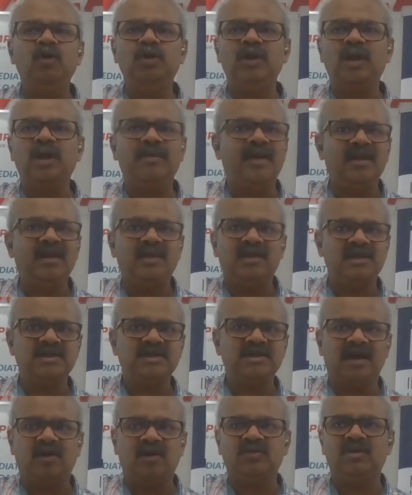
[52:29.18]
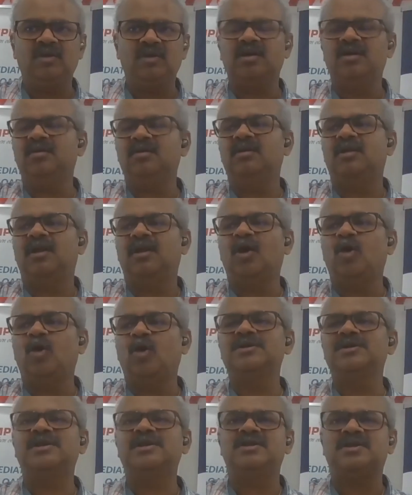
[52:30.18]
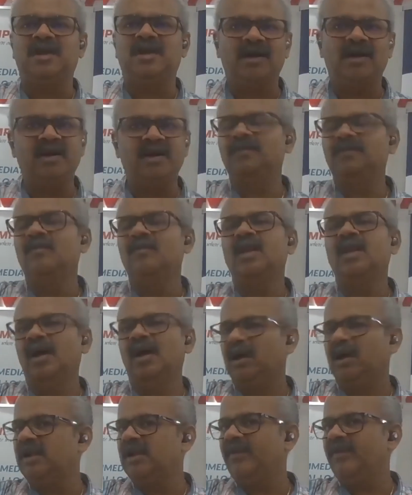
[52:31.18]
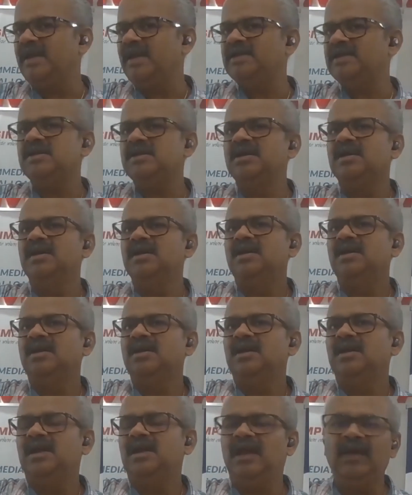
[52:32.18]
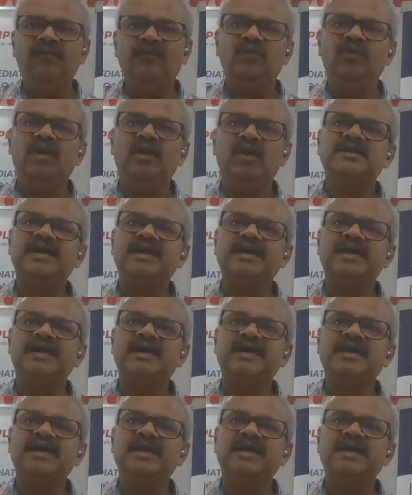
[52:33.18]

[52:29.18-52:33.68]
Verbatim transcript: to them and that's how the ruckus has started. Otherwise, if the